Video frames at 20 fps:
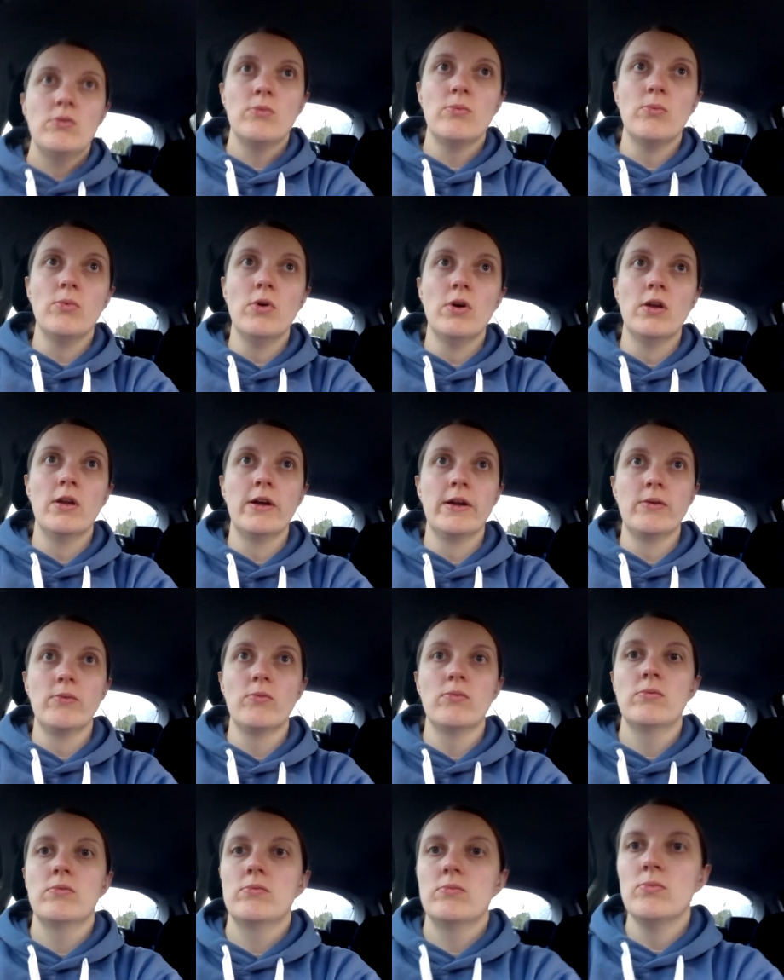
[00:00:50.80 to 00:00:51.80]
what like,
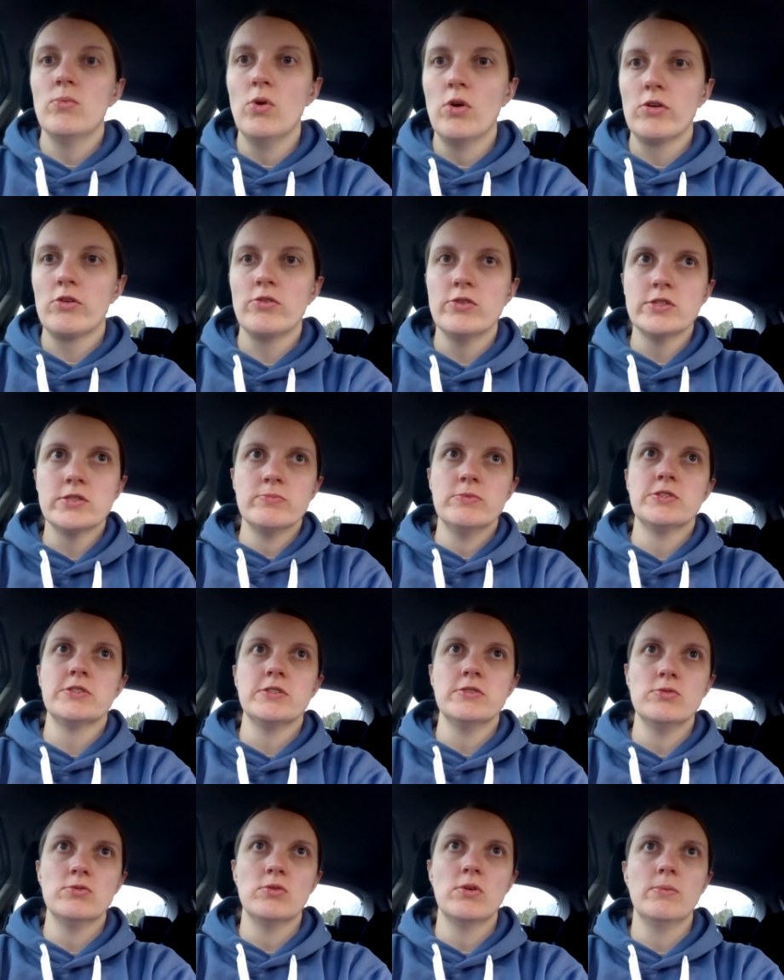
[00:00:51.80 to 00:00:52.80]
what Christmas
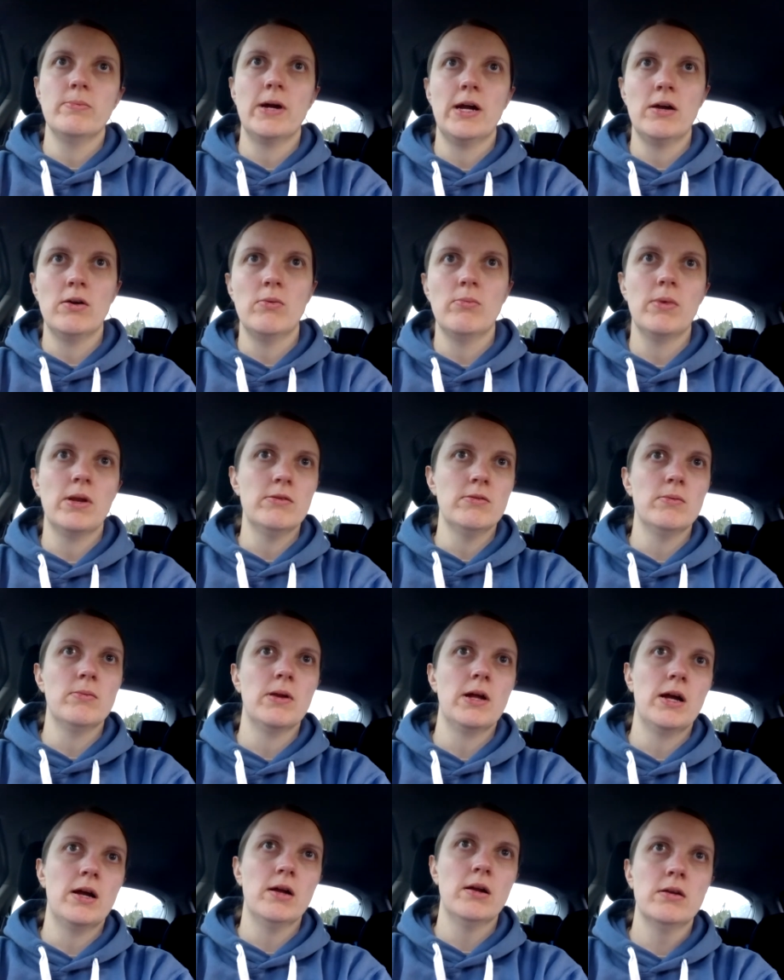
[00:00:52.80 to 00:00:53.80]
is all about, blah blah
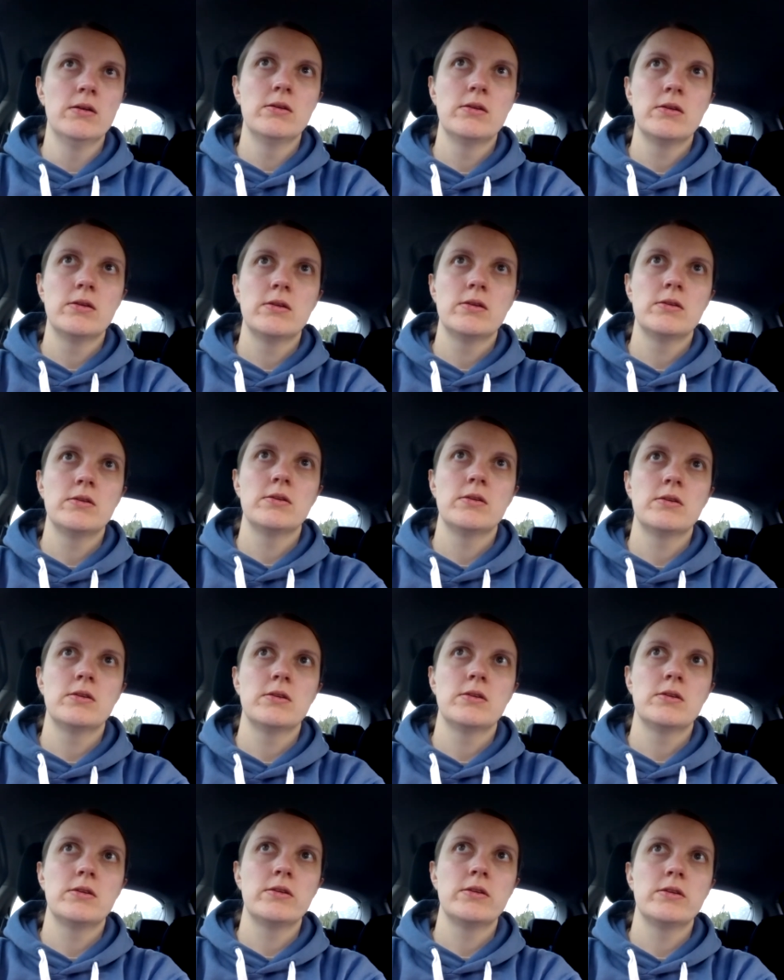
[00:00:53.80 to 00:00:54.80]
blah.
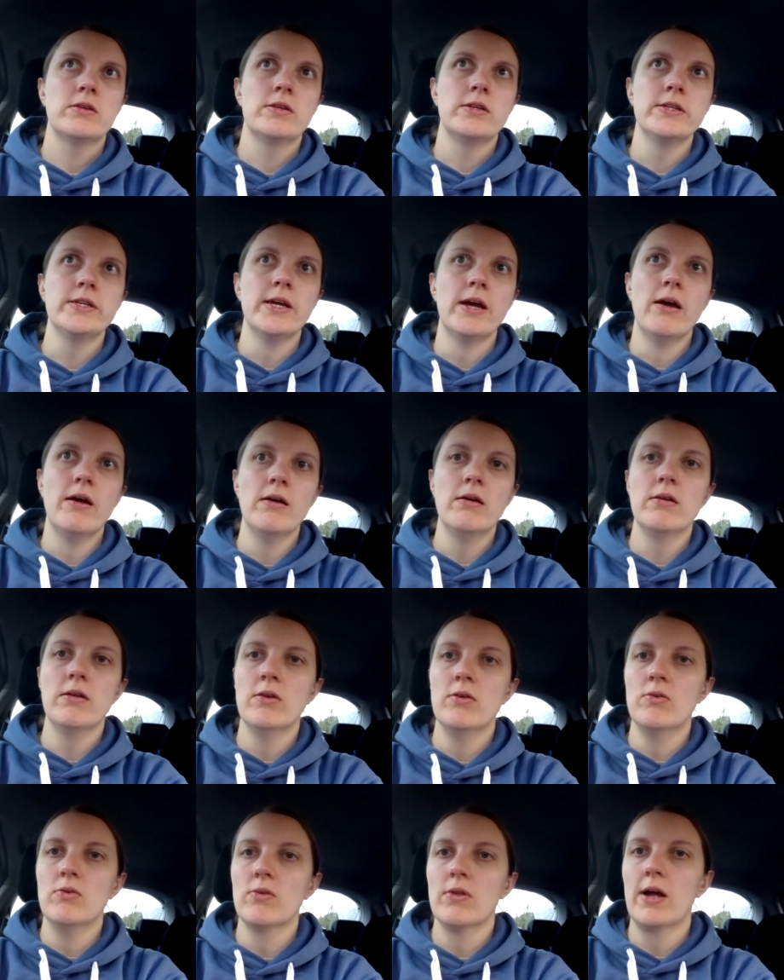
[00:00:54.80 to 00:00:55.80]
Yeah, and
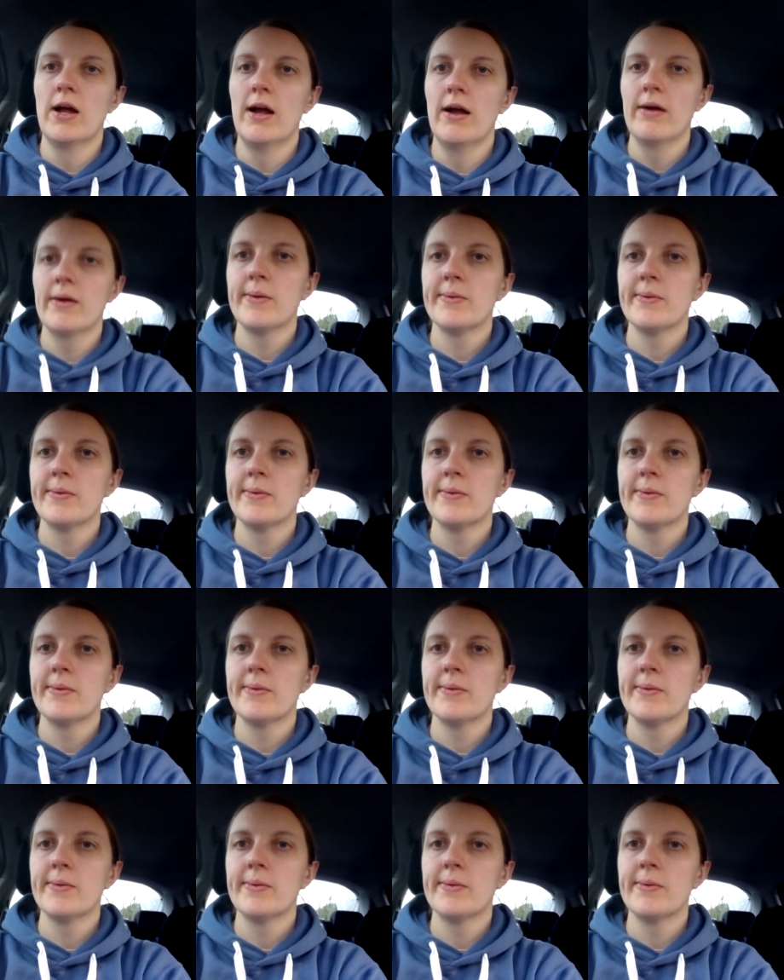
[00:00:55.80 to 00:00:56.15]
all that.